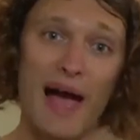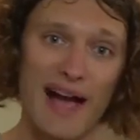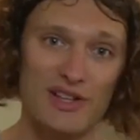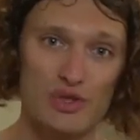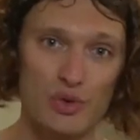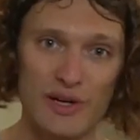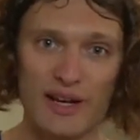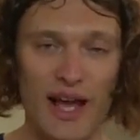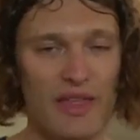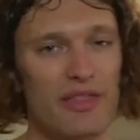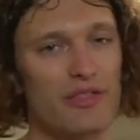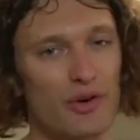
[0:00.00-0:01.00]
back to it
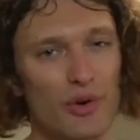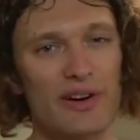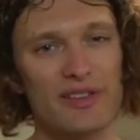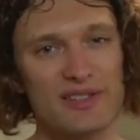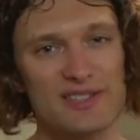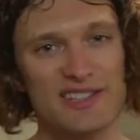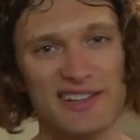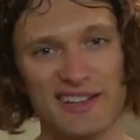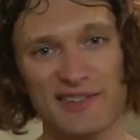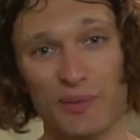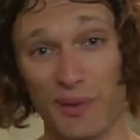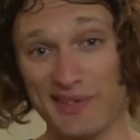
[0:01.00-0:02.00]
and throw it in the
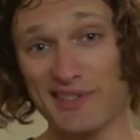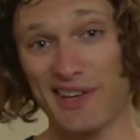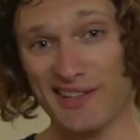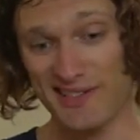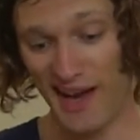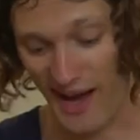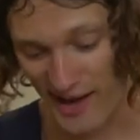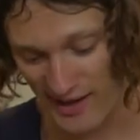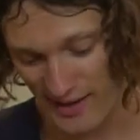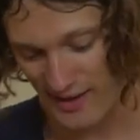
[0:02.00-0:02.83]
skillet once it gets hot.